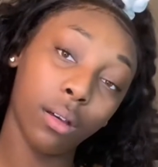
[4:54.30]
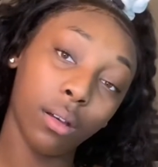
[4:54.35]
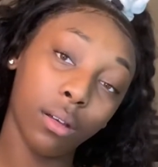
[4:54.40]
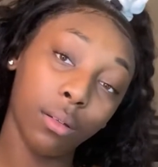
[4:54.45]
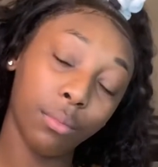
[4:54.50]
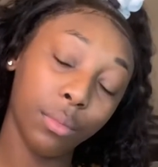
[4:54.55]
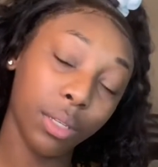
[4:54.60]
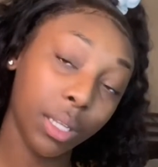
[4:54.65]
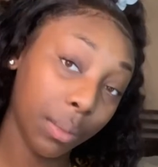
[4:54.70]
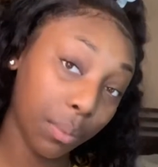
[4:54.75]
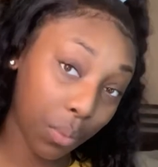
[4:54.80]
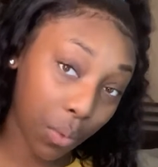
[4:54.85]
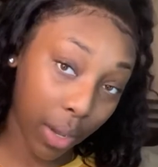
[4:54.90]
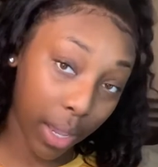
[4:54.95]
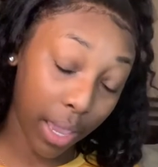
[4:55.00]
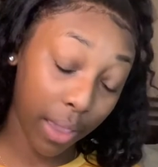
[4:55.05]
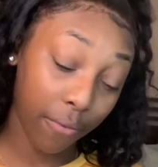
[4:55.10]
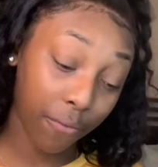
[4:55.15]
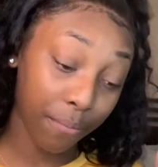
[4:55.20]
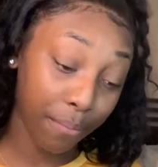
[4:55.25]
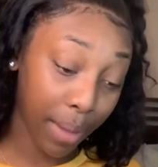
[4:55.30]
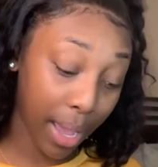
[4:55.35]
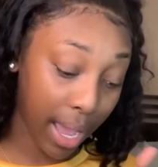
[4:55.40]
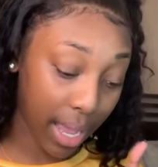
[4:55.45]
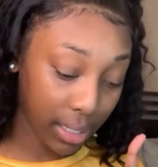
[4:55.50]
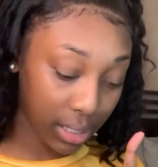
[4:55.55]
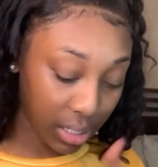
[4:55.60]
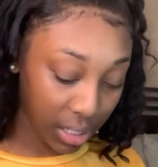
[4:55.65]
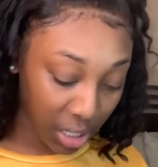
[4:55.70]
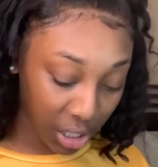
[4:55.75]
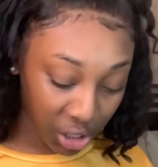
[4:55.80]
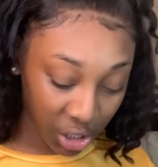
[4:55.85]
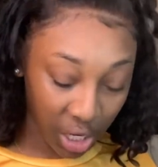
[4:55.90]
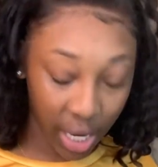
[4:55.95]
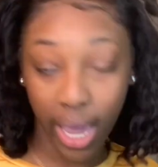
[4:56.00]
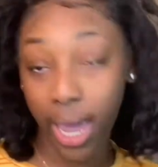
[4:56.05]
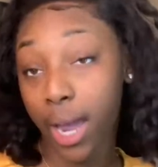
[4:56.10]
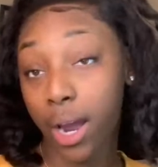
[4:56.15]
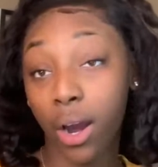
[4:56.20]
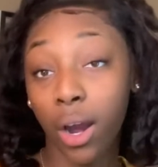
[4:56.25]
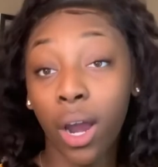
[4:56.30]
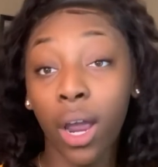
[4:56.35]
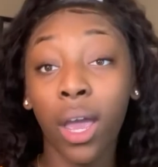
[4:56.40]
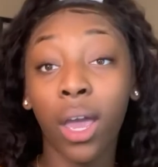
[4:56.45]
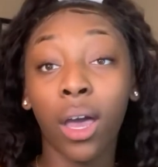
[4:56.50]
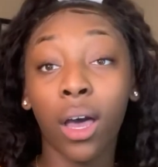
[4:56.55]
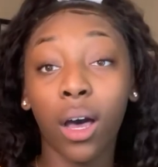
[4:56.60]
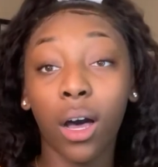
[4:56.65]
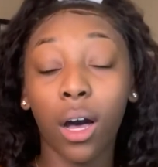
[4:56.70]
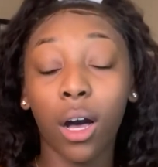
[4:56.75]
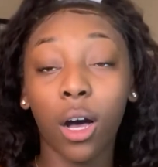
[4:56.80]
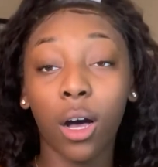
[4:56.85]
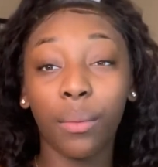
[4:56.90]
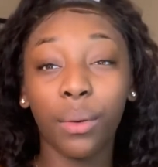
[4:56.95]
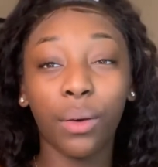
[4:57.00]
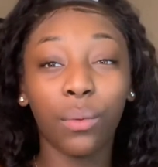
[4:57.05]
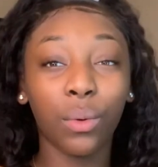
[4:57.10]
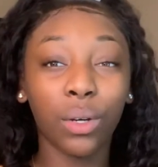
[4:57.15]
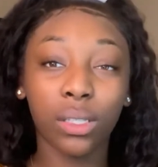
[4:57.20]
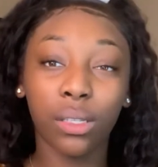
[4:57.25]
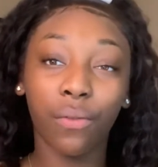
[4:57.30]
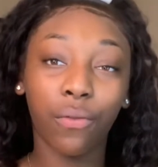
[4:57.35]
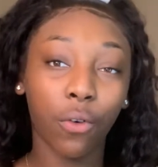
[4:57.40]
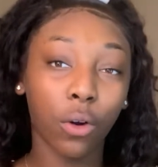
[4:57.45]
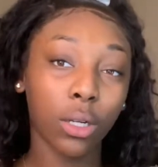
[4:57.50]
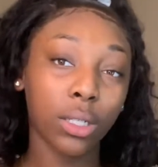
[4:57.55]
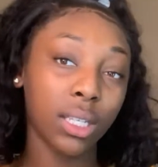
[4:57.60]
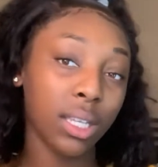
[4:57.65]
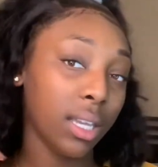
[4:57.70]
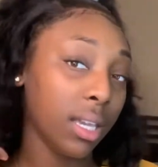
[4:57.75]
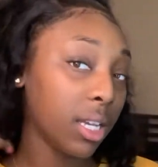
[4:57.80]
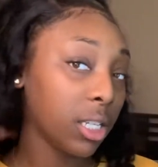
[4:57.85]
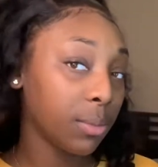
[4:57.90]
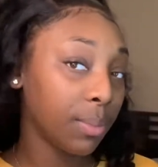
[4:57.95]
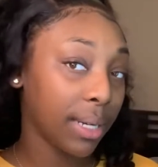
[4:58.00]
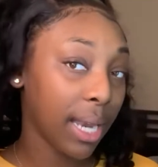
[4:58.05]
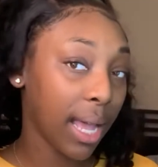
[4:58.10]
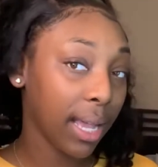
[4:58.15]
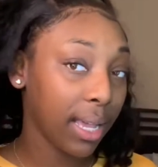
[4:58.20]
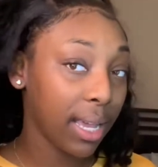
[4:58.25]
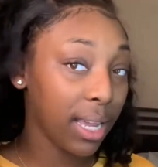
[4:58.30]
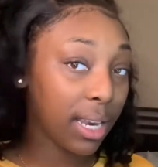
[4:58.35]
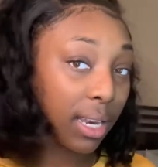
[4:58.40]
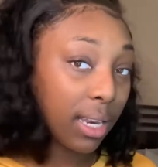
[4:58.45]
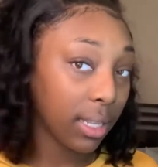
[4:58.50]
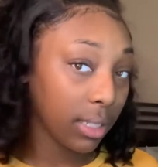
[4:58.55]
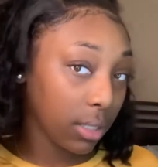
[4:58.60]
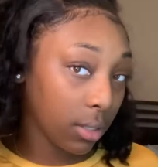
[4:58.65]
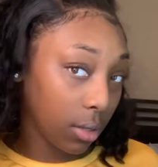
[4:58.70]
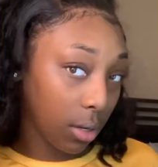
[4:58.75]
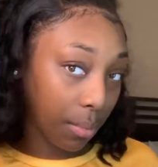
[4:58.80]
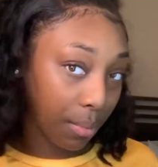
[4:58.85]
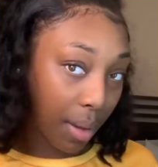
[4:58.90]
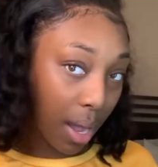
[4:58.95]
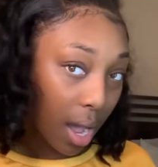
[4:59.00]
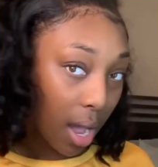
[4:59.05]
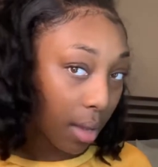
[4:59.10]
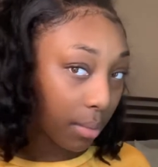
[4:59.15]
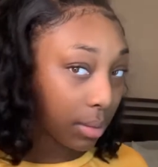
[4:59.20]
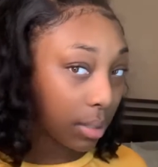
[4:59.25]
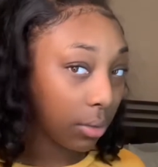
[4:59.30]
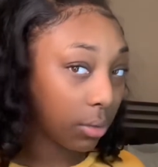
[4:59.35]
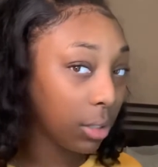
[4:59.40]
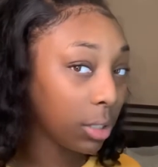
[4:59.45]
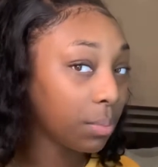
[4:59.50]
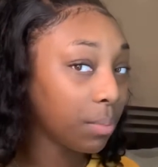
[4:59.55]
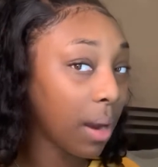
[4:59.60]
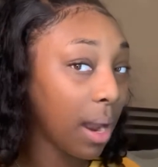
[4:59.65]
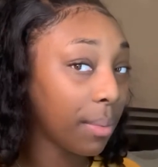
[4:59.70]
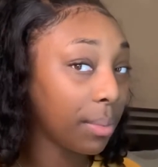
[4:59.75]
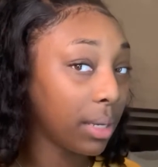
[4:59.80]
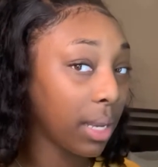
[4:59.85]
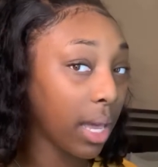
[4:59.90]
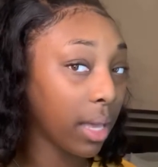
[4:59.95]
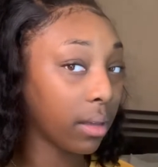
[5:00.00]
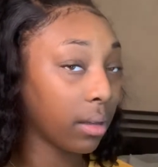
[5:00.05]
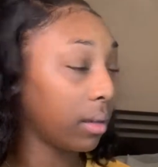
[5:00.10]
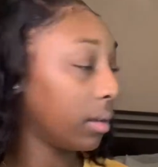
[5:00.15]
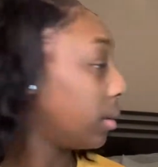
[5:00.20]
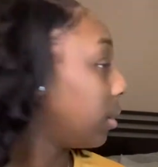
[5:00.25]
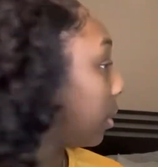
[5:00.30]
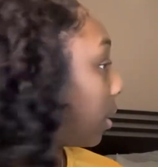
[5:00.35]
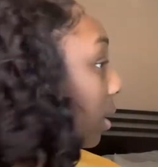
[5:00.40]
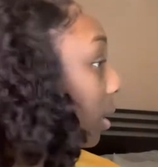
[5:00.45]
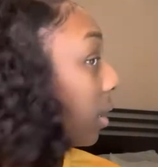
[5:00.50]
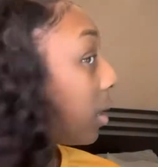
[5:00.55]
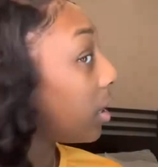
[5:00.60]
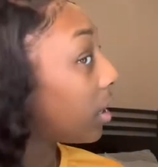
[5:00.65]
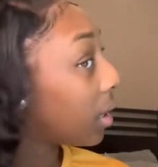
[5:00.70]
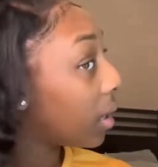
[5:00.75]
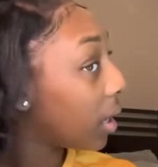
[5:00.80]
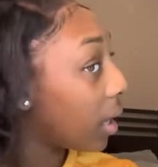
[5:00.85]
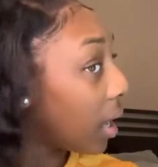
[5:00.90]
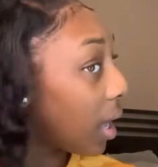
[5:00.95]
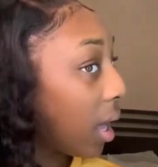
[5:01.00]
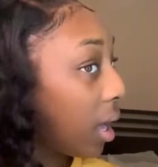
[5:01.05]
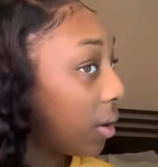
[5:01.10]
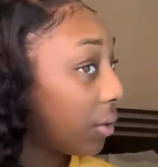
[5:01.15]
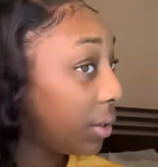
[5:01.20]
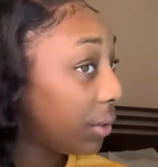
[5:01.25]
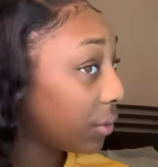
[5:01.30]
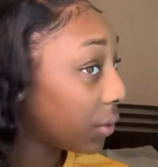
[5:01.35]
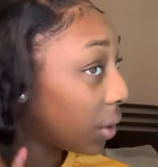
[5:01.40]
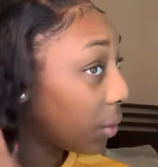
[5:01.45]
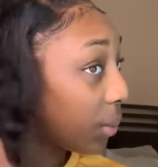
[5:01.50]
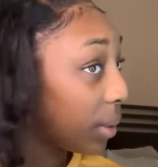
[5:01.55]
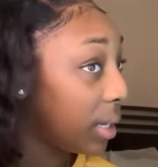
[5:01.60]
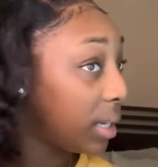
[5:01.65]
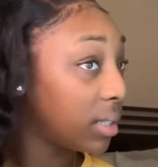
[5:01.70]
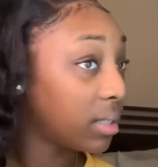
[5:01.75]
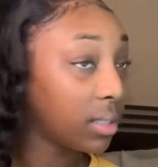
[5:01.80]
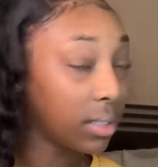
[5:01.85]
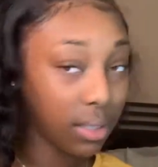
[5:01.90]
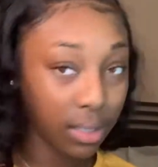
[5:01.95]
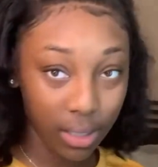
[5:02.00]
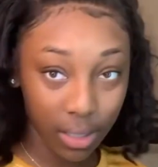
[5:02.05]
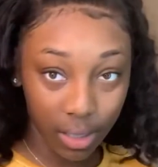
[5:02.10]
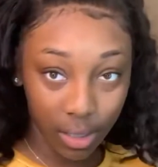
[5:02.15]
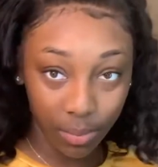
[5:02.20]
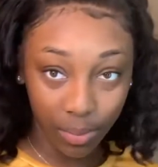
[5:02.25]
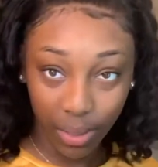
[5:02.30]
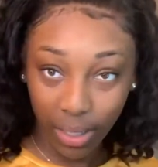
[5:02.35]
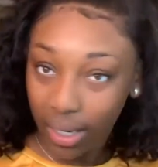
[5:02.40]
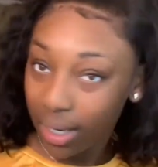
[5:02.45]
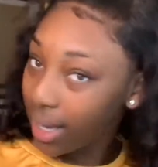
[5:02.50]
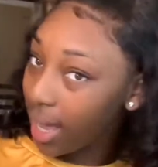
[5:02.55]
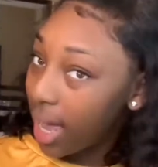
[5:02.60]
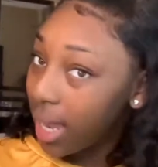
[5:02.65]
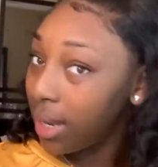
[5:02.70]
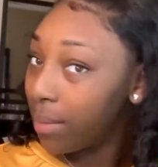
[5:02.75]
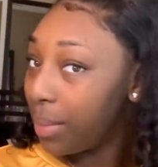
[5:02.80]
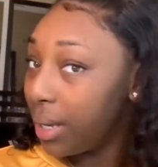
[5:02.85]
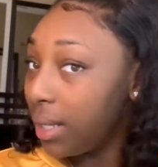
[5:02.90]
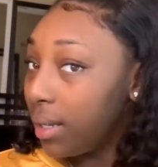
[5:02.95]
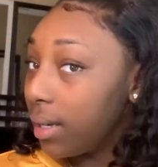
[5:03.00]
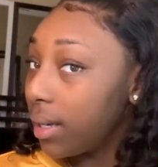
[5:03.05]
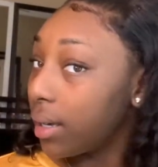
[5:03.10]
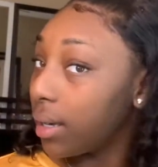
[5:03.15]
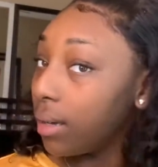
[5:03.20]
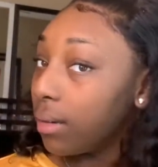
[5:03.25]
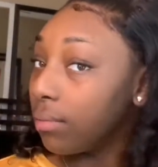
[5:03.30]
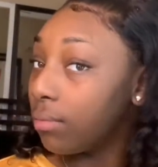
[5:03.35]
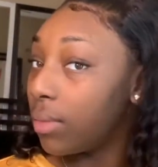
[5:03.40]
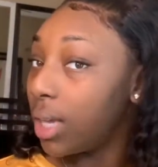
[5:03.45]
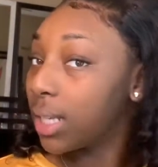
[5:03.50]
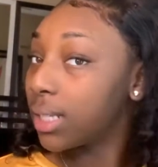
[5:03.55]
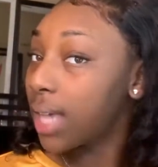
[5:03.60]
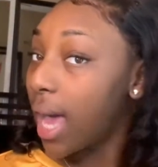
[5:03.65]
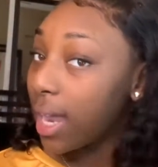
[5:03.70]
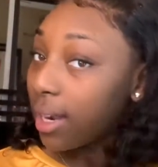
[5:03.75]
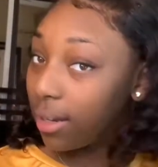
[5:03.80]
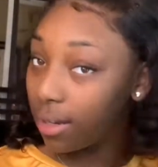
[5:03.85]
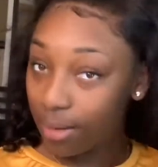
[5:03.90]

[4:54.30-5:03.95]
deep wave by Tanishi Hair. It was a 14-inch, but I cut it into a bob, so this is probably like a, I don't even know what inch this is, but it kind of be looking, it's kind of look